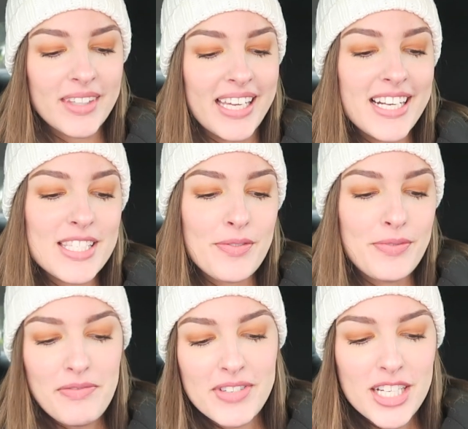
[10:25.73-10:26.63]
It is
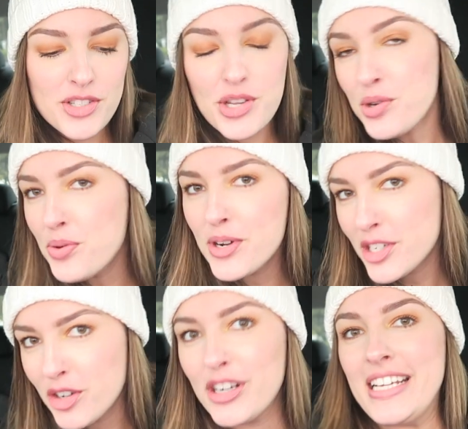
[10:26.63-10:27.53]
52
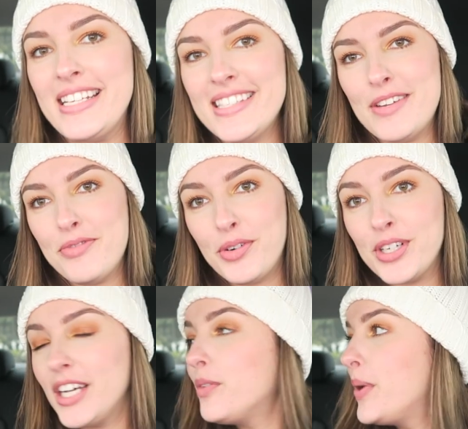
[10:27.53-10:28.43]
degrees in
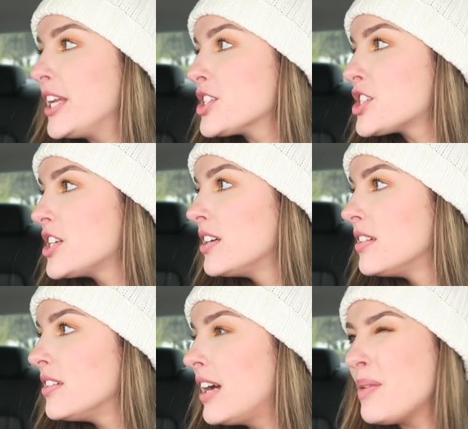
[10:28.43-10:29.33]
Florida, which
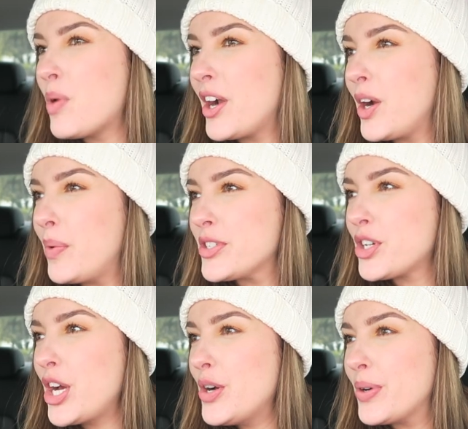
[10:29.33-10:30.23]
I'm wearing a
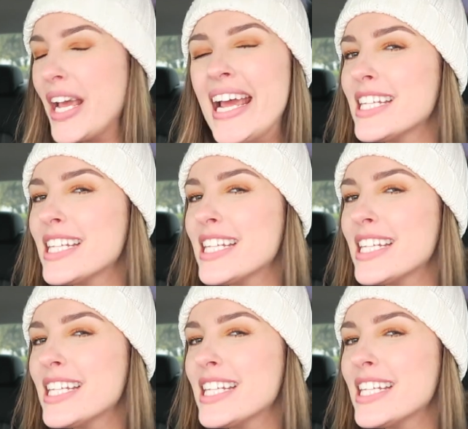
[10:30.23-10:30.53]
winter coat.